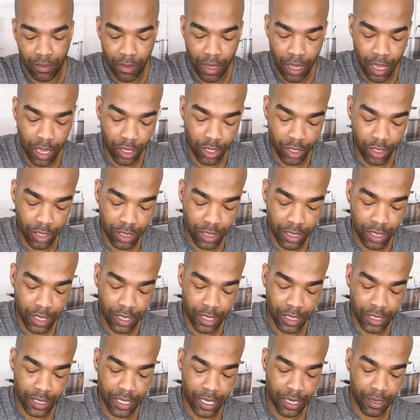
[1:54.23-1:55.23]
and you're just
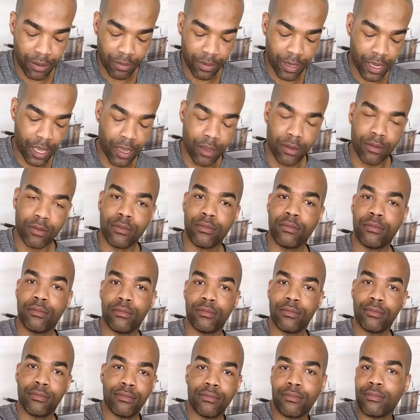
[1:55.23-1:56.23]
gonna set them down.
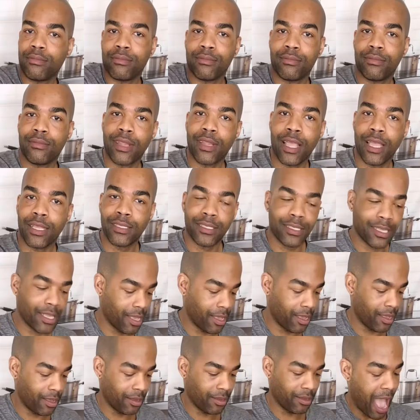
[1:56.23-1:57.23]
That's
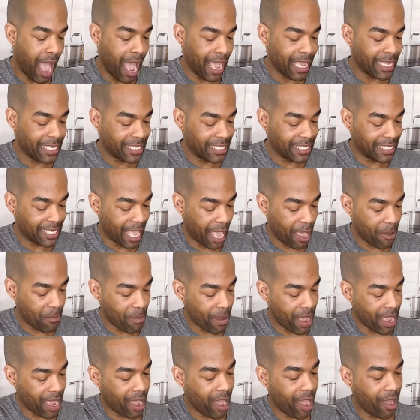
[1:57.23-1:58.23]
it. I set
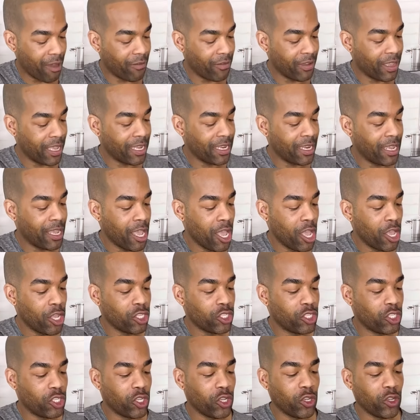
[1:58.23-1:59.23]
my oven
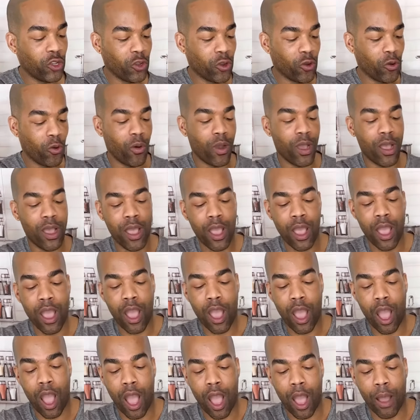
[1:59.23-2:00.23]
to
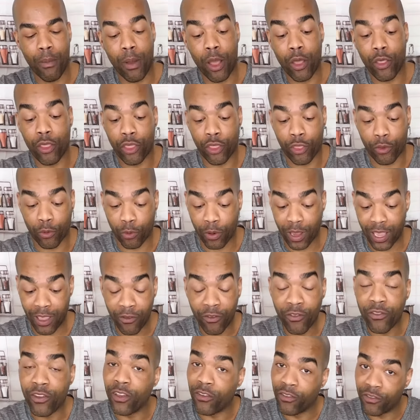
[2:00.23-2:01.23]

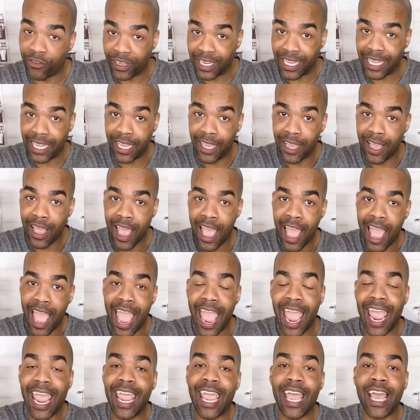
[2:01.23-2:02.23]
350,
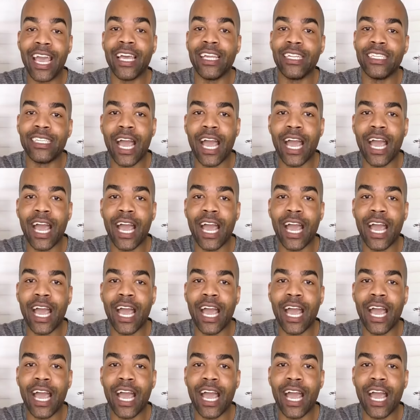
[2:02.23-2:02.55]
and